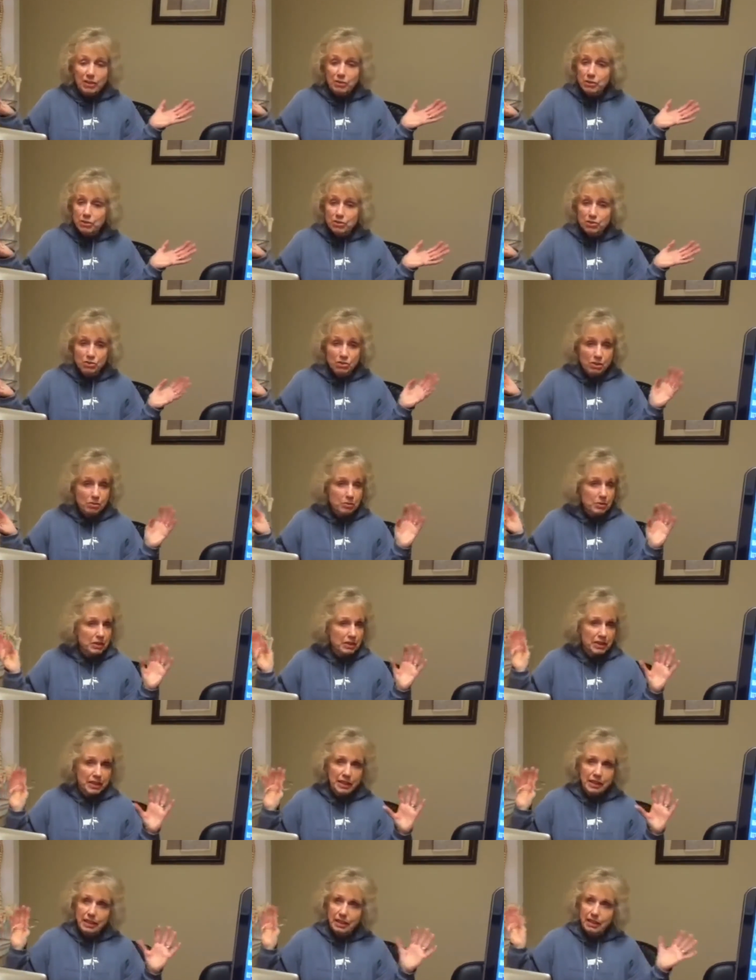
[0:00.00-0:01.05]
which
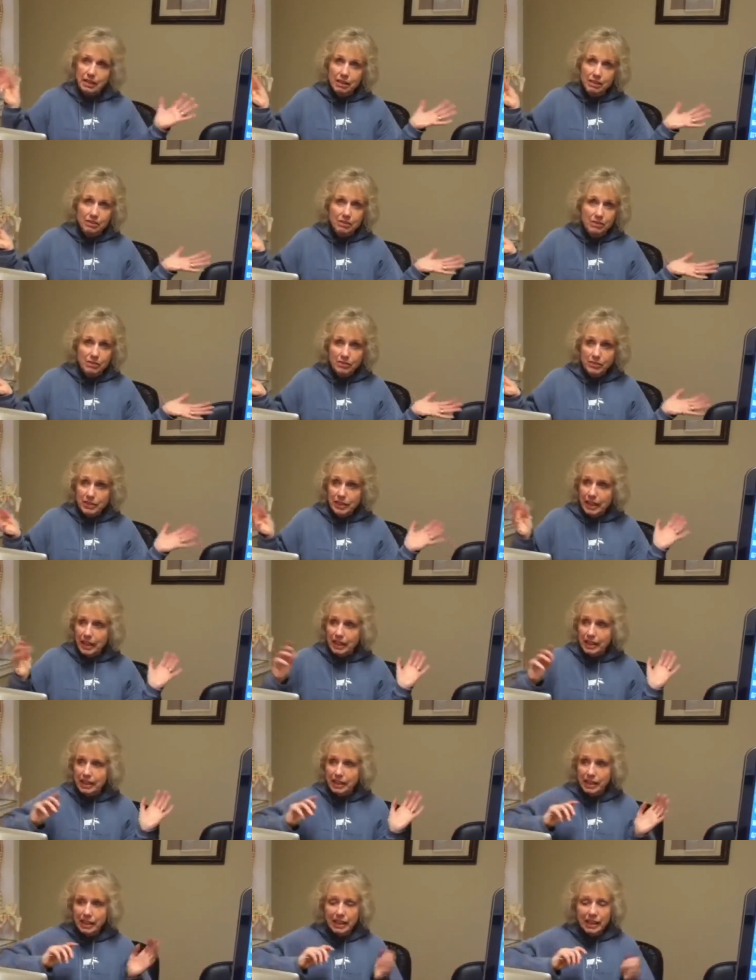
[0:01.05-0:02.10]
normally, you know, forget
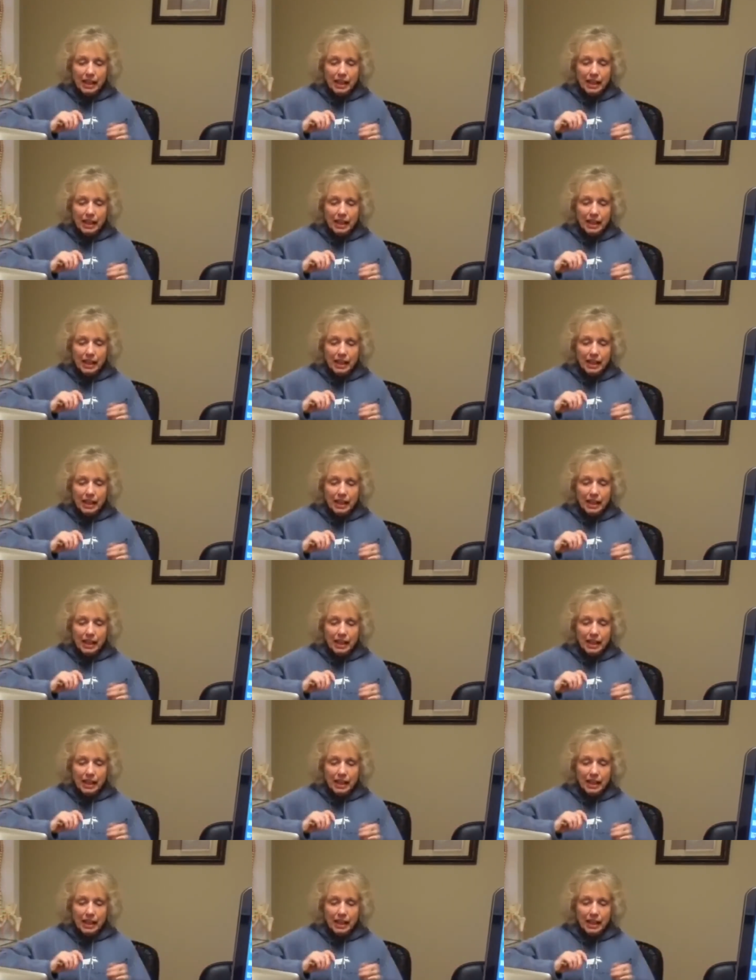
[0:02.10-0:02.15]
it.